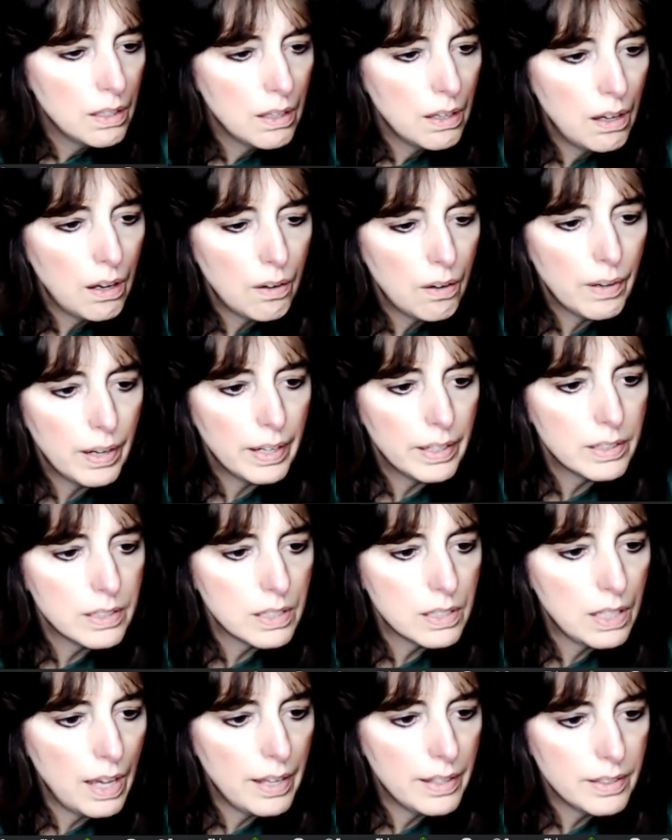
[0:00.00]
All right,
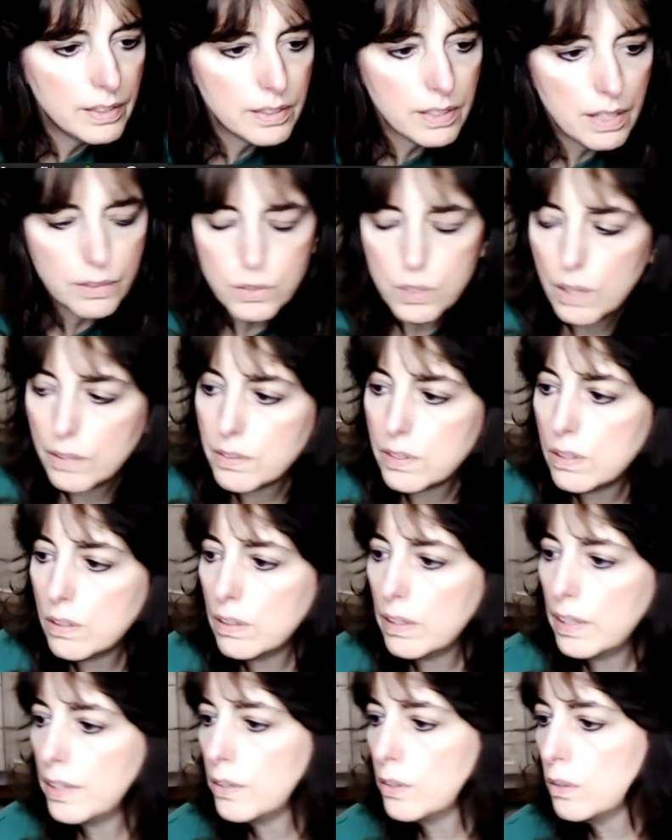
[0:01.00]
guys, I'll talk to you
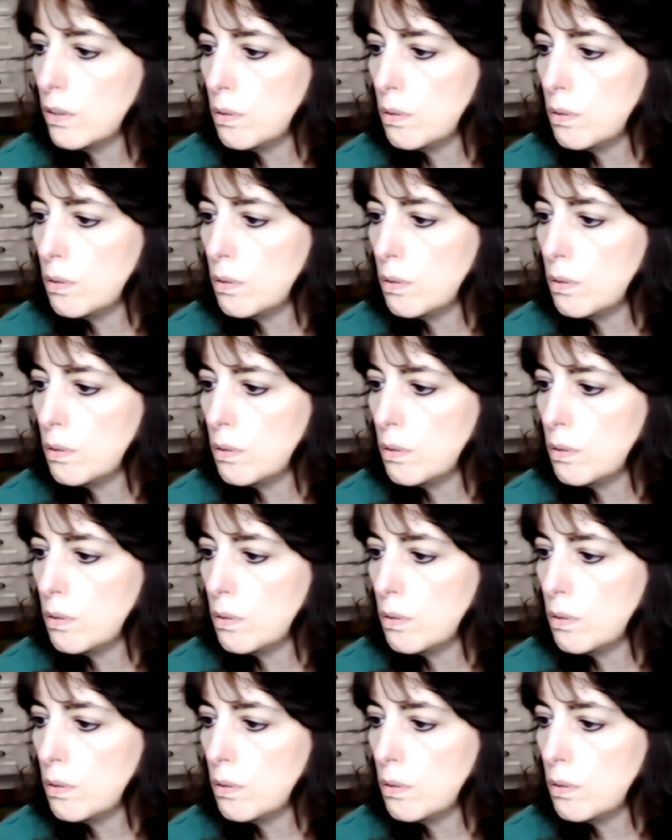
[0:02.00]
later.